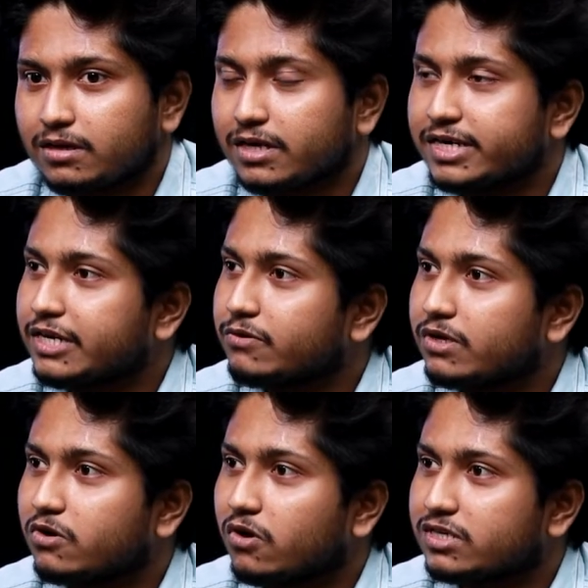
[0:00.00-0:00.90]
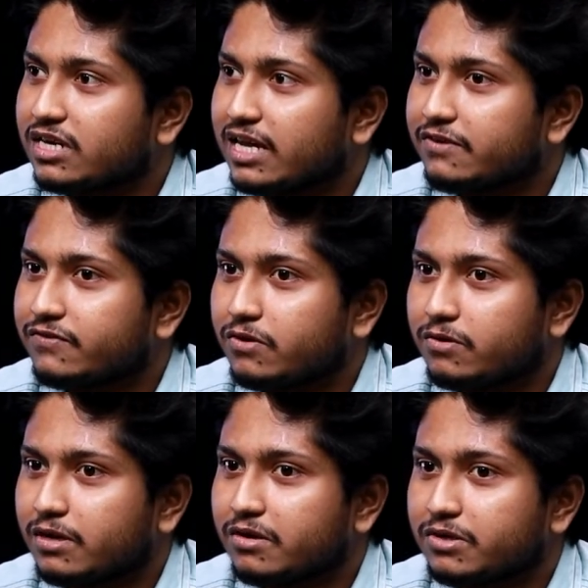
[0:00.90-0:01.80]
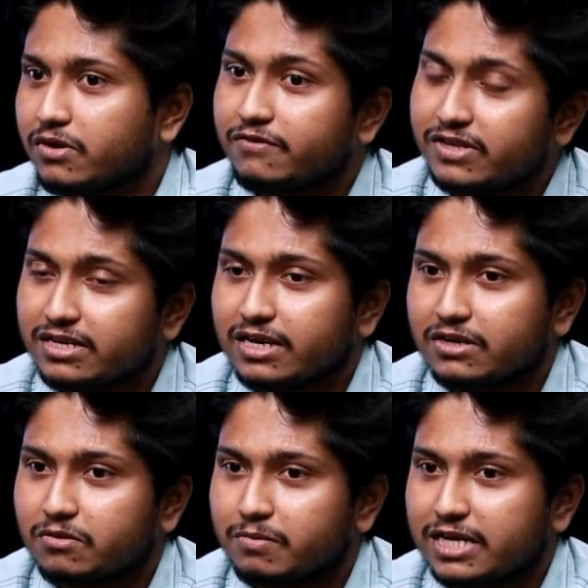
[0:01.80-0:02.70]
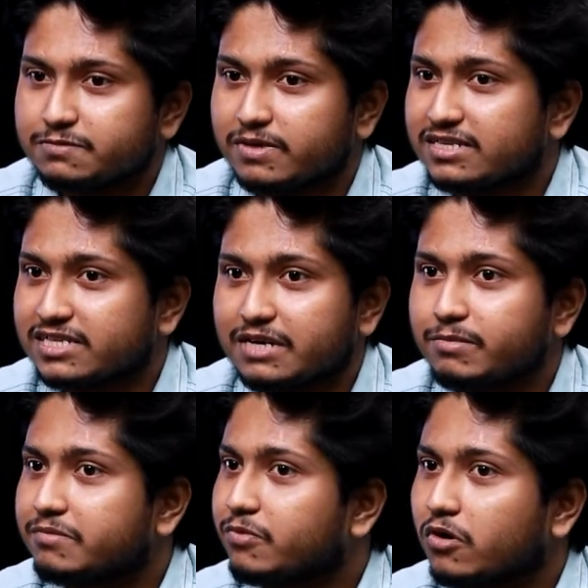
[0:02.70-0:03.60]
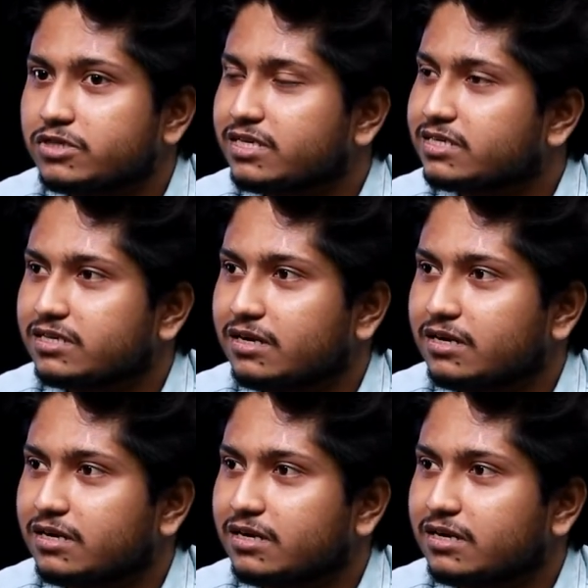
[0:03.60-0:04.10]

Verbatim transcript: continue your college life your your everything like your placement assignment projects